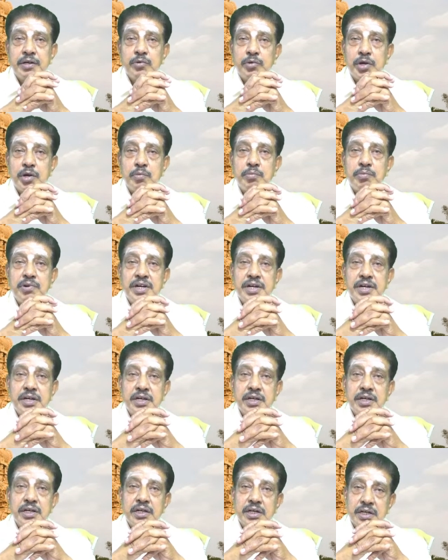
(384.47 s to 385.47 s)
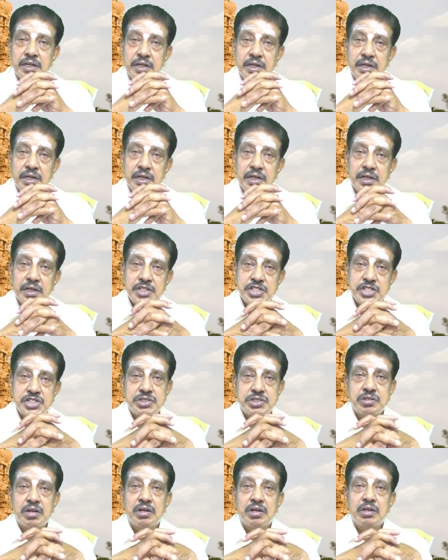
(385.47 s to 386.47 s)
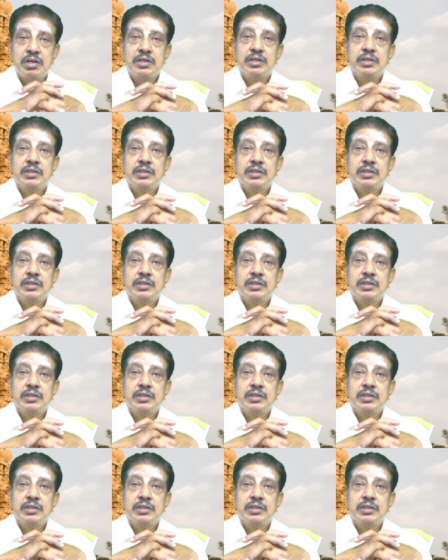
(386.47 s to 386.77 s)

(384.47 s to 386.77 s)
would have been installed.